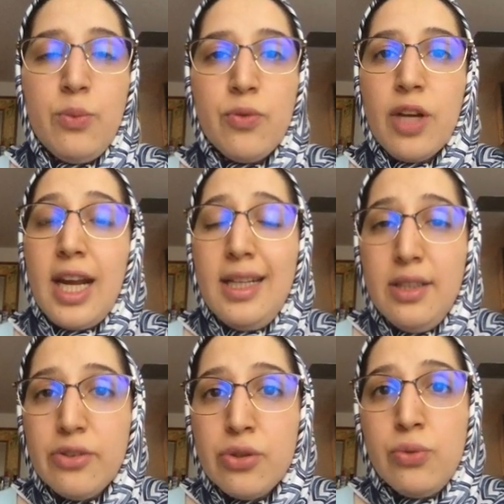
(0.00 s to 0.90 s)
for any
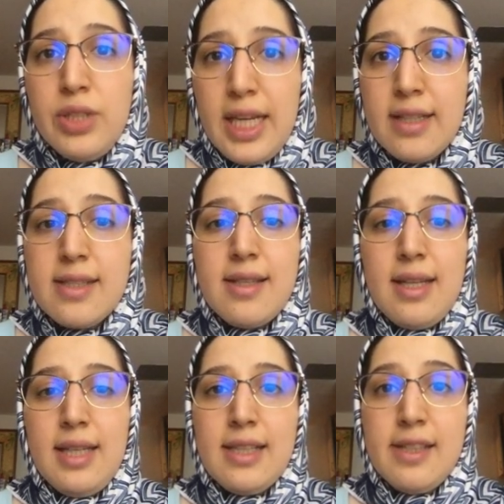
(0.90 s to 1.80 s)
two data set
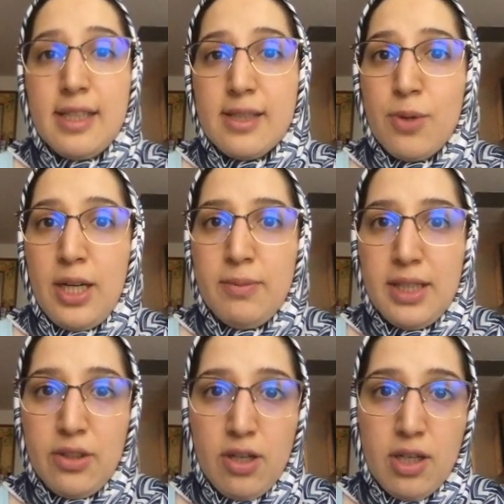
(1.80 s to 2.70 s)
X and X prime that
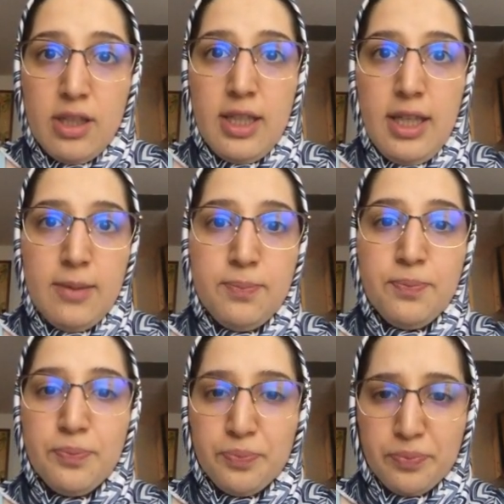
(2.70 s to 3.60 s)
are
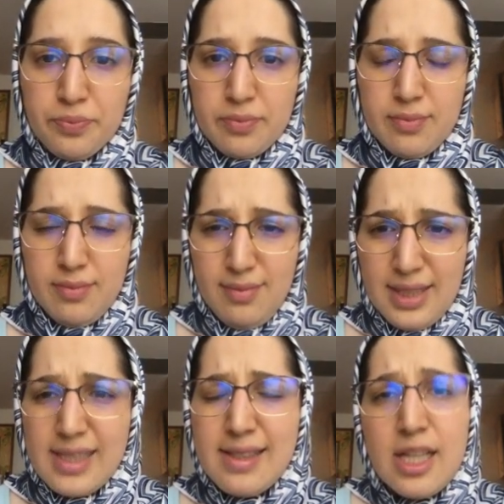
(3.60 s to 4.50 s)

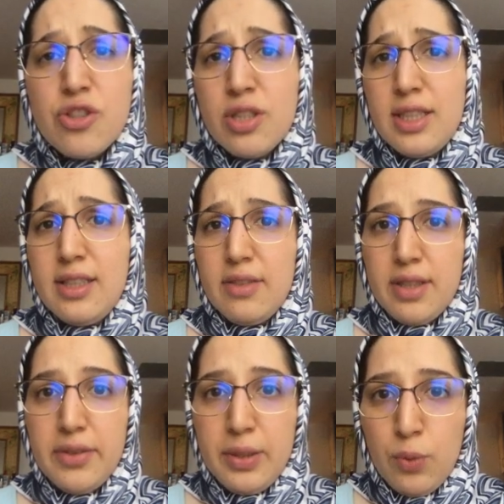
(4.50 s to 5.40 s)
essentially differ
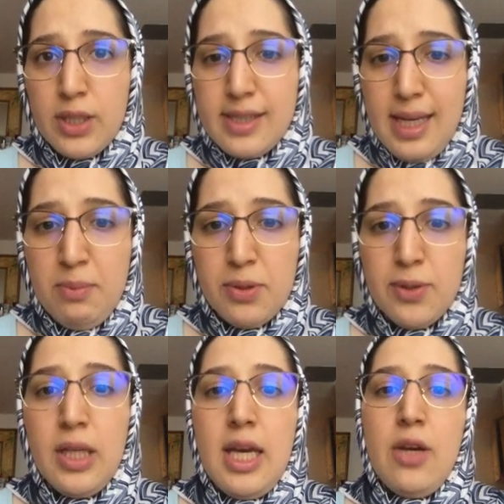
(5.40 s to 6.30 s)
in one sample,
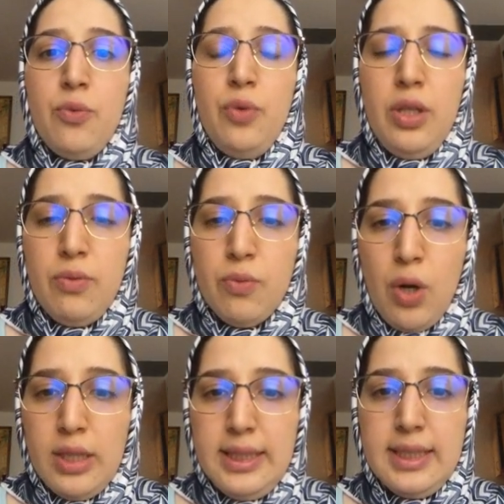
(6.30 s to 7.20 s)
we
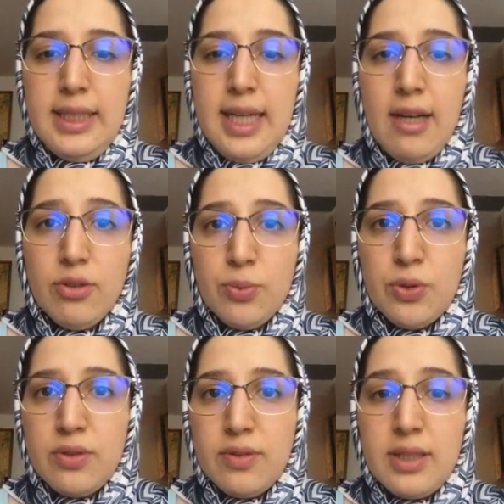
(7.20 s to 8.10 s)
want the output
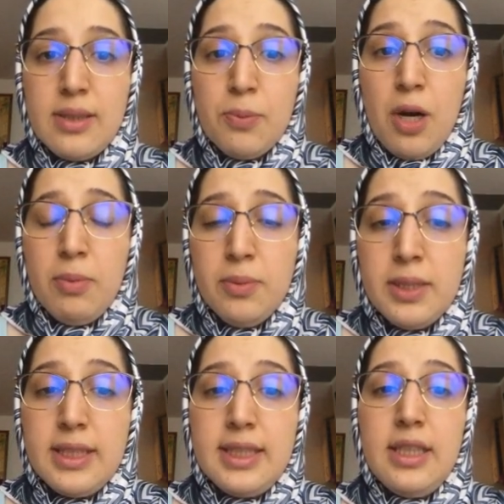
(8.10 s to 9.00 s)
of the
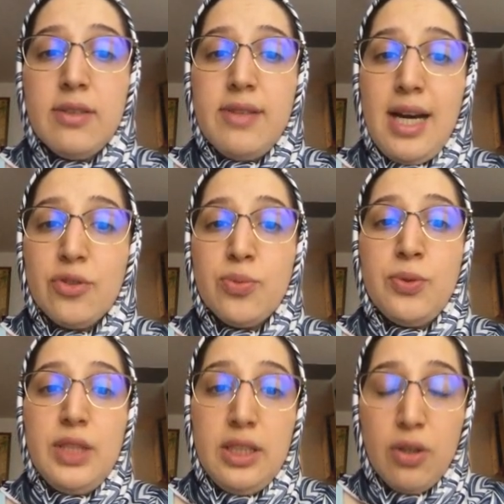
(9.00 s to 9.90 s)
probability of
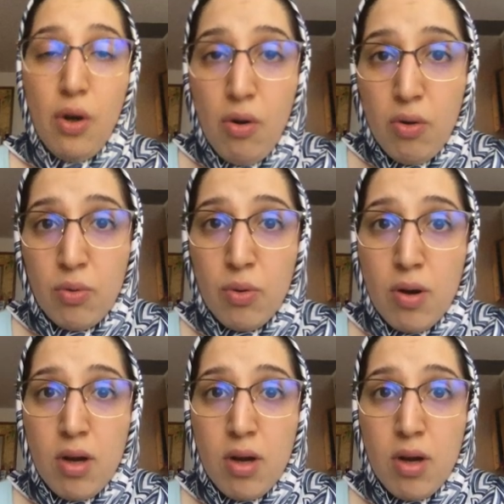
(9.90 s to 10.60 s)
outputting O